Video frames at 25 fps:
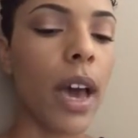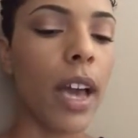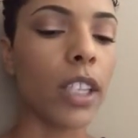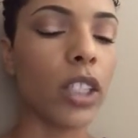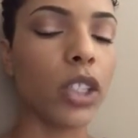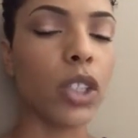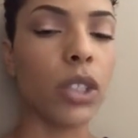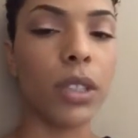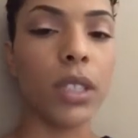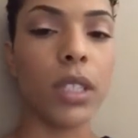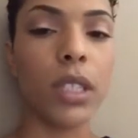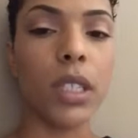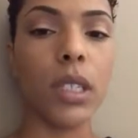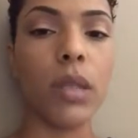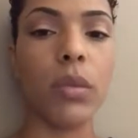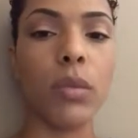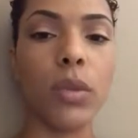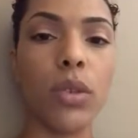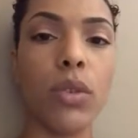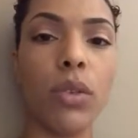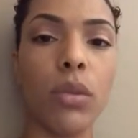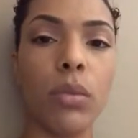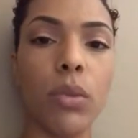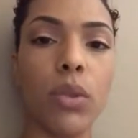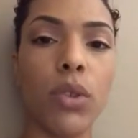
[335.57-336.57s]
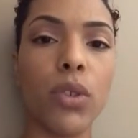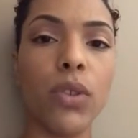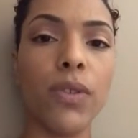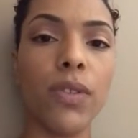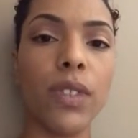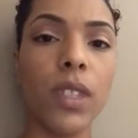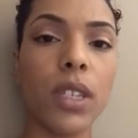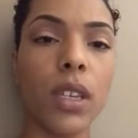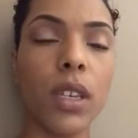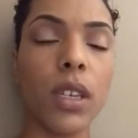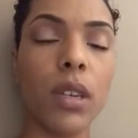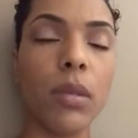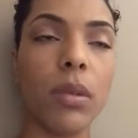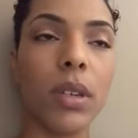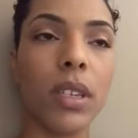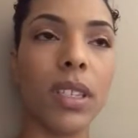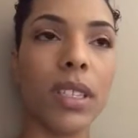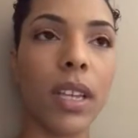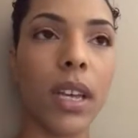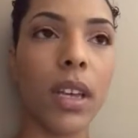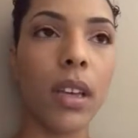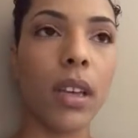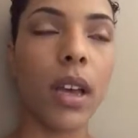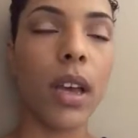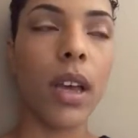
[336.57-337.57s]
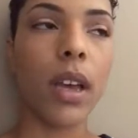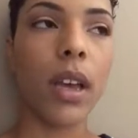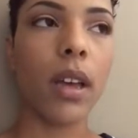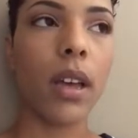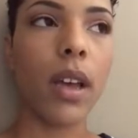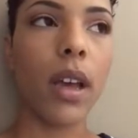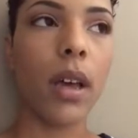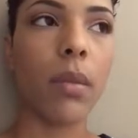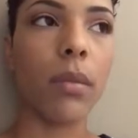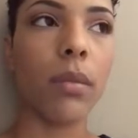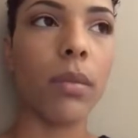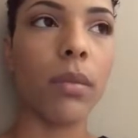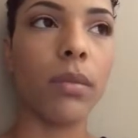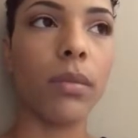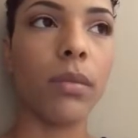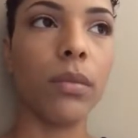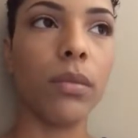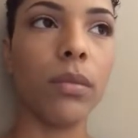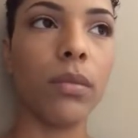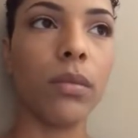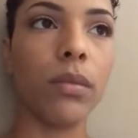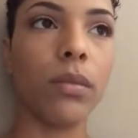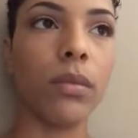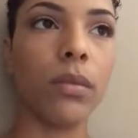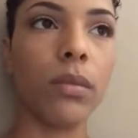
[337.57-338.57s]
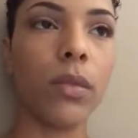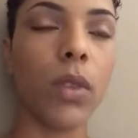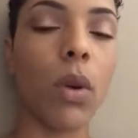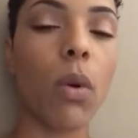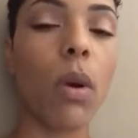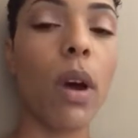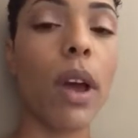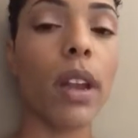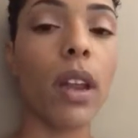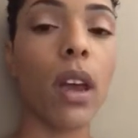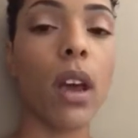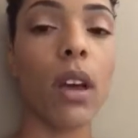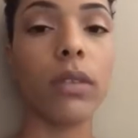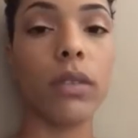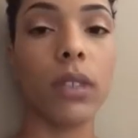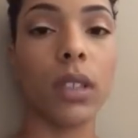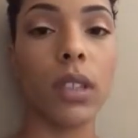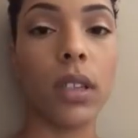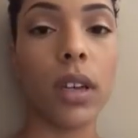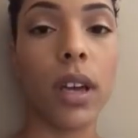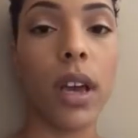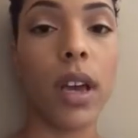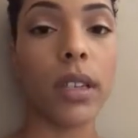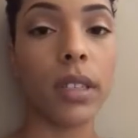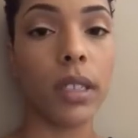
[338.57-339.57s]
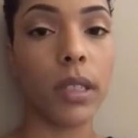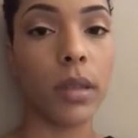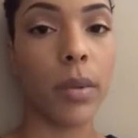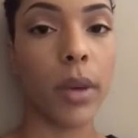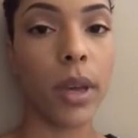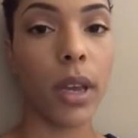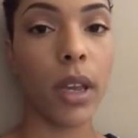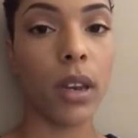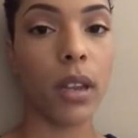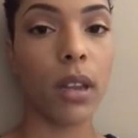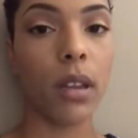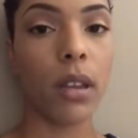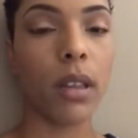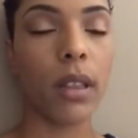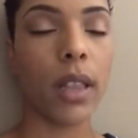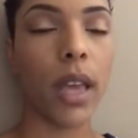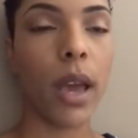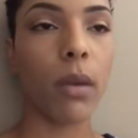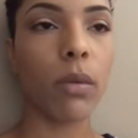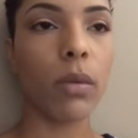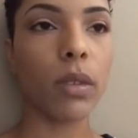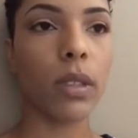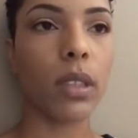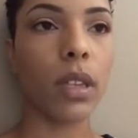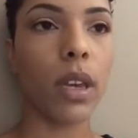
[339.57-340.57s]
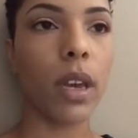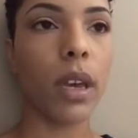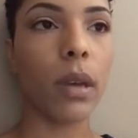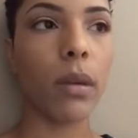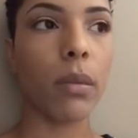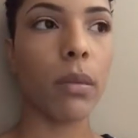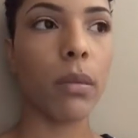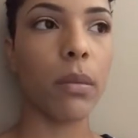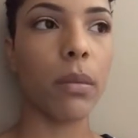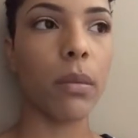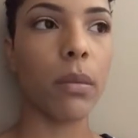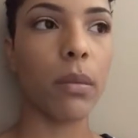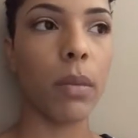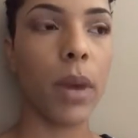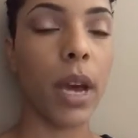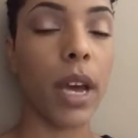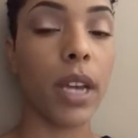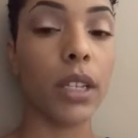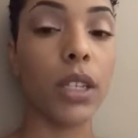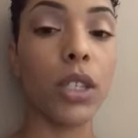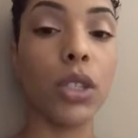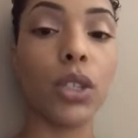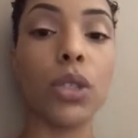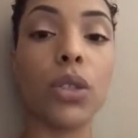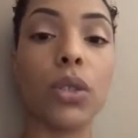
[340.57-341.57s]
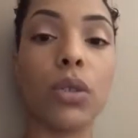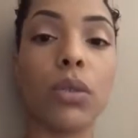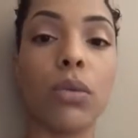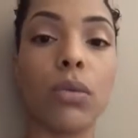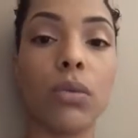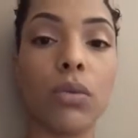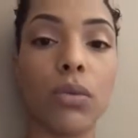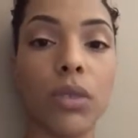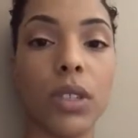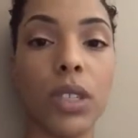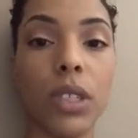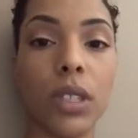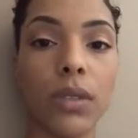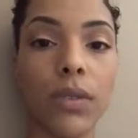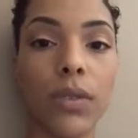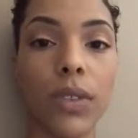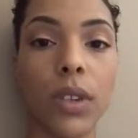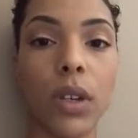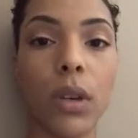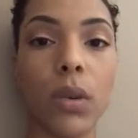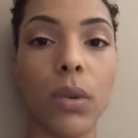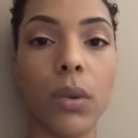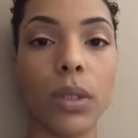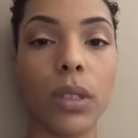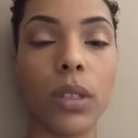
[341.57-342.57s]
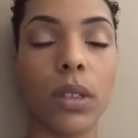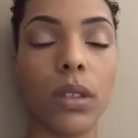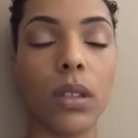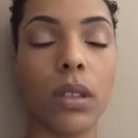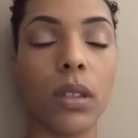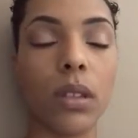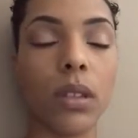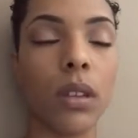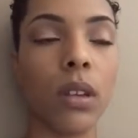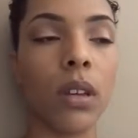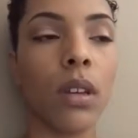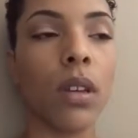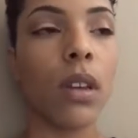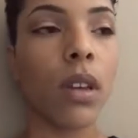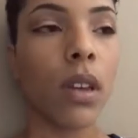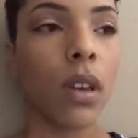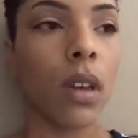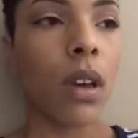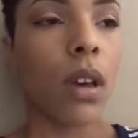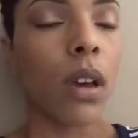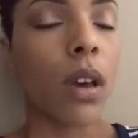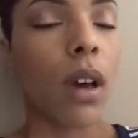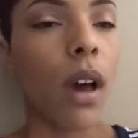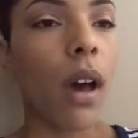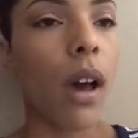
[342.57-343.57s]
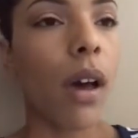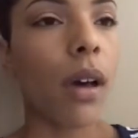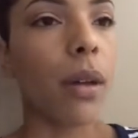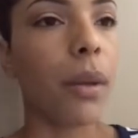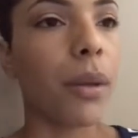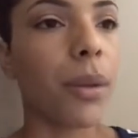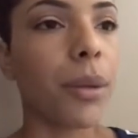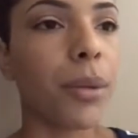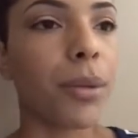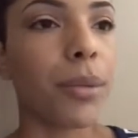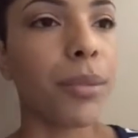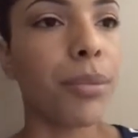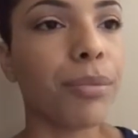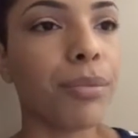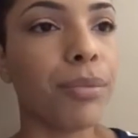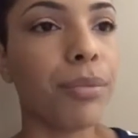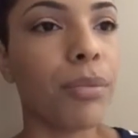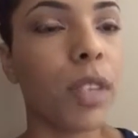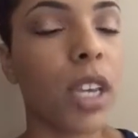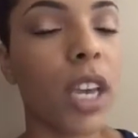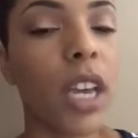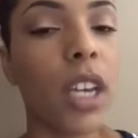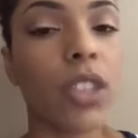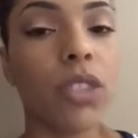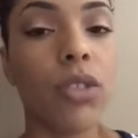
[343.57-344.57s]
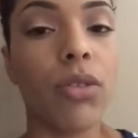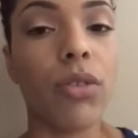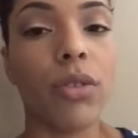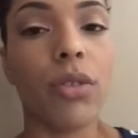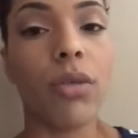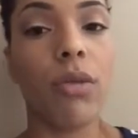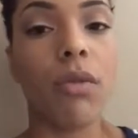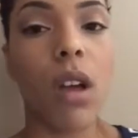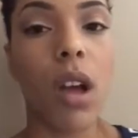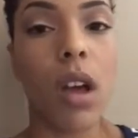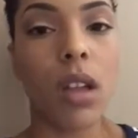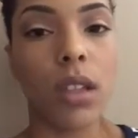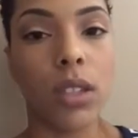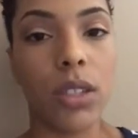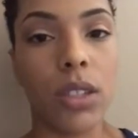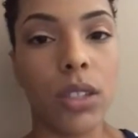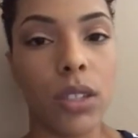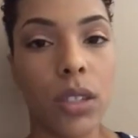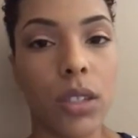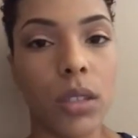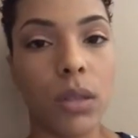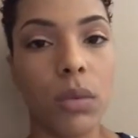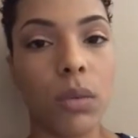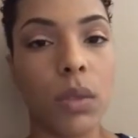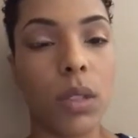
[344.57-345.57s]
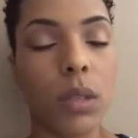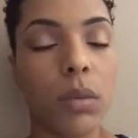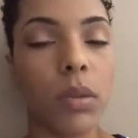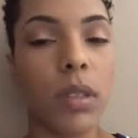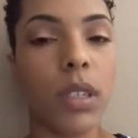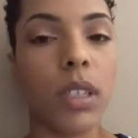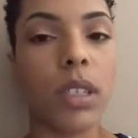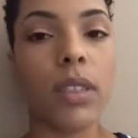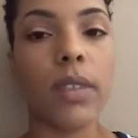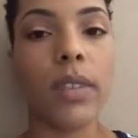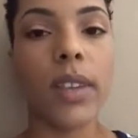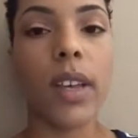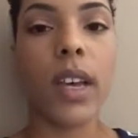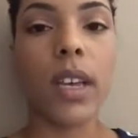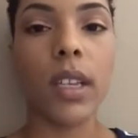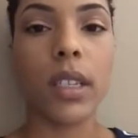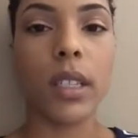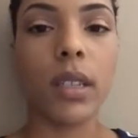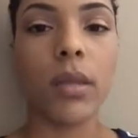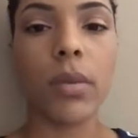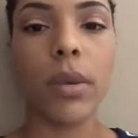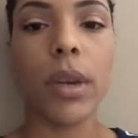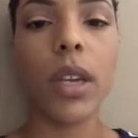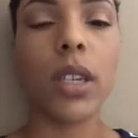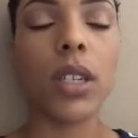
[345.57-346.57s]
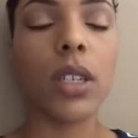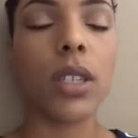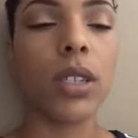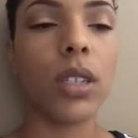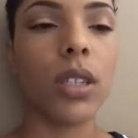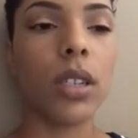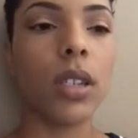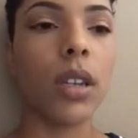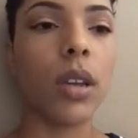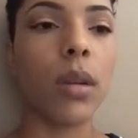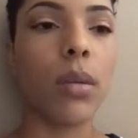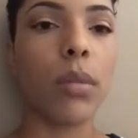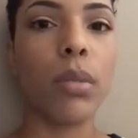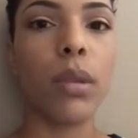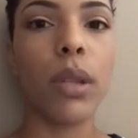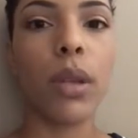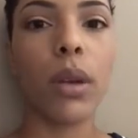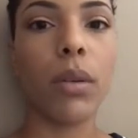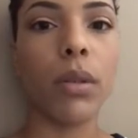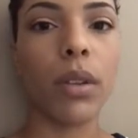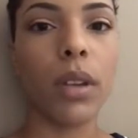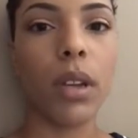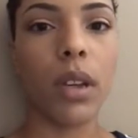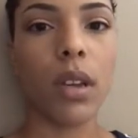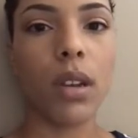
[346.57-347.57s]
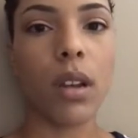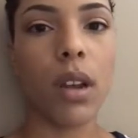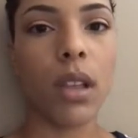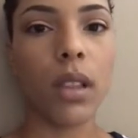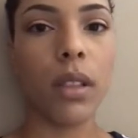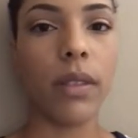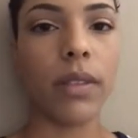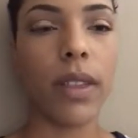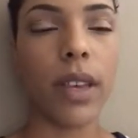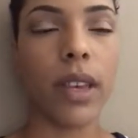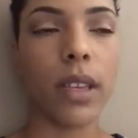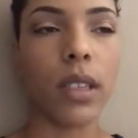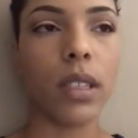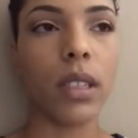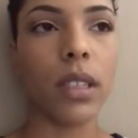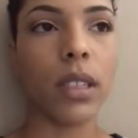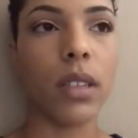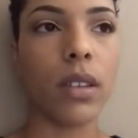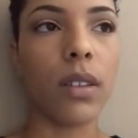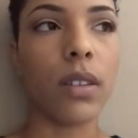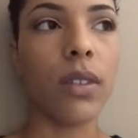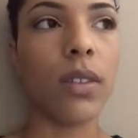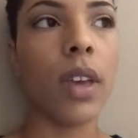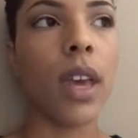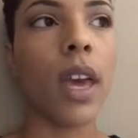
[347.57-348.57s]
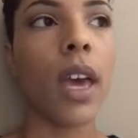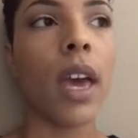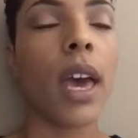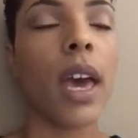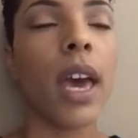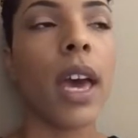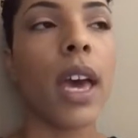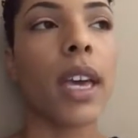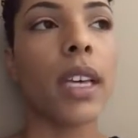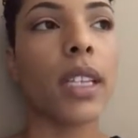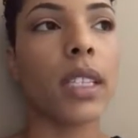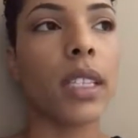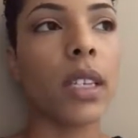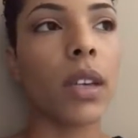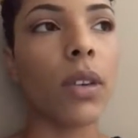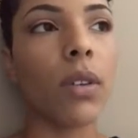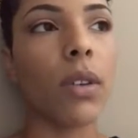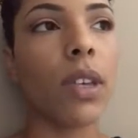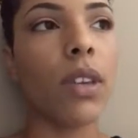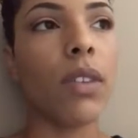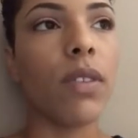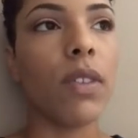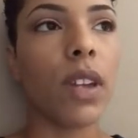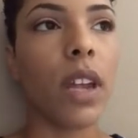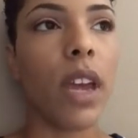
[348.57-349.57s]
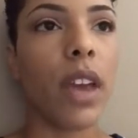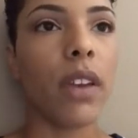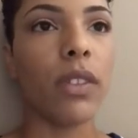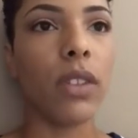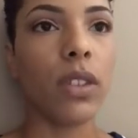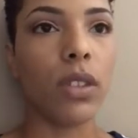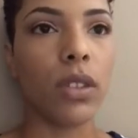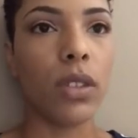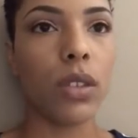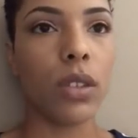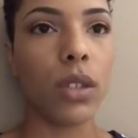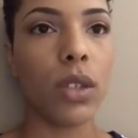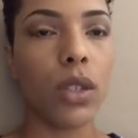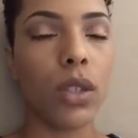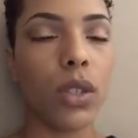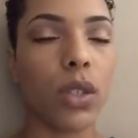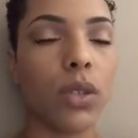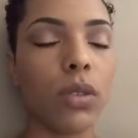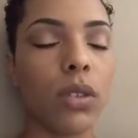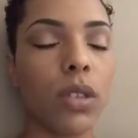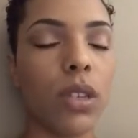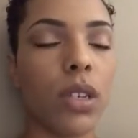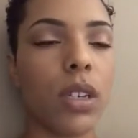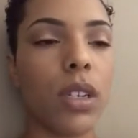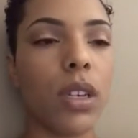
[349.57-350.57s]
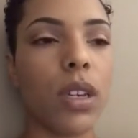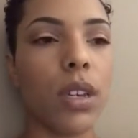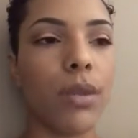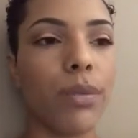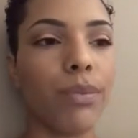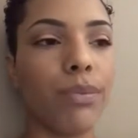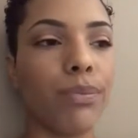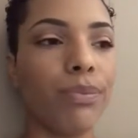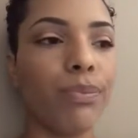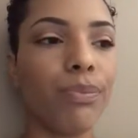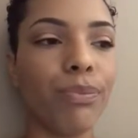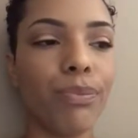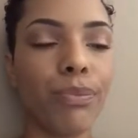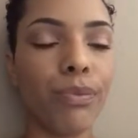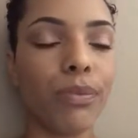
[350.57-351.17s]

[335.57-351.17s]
drink Smooth Move tea because I'm quite often constipated, and that was like my initial reason for going to the gastroenterologist, was because of constipation and bloating and all of that stuff. And so even after surgery and